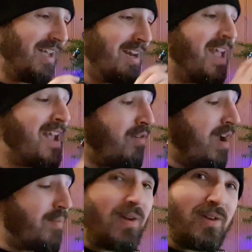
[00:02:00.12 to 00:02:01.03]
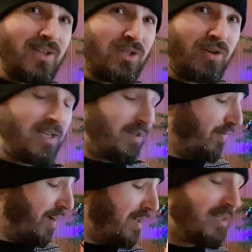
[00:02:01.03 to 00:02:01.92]
King Crab out of this tray so
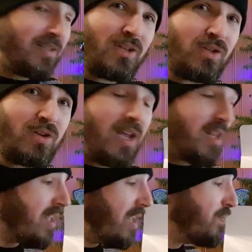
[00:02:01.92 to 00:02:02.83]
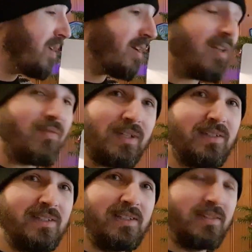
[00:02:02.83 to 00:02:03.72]
far. This is the tray that keeps on giving.
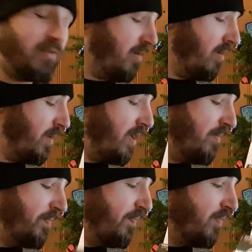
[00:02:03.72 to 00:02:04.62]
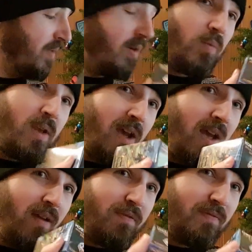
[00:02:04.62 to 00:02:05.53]
You know what I mean? We
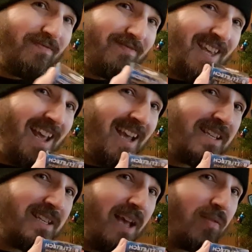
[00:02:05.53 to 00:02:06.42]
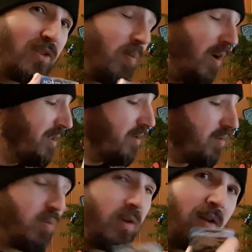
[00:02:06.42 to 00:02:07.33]
have today's Salvage Box.
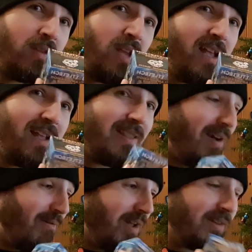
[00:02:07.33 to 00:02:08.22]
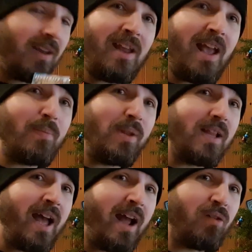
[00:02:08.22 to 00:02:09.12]
We're gonna take it down onto the table
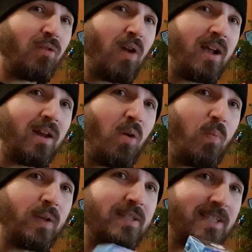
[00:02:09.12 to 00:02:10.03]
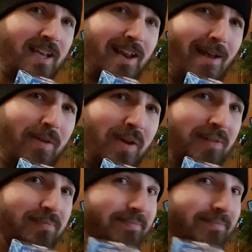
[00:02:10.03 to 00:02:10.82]
and crack it open. See you down there.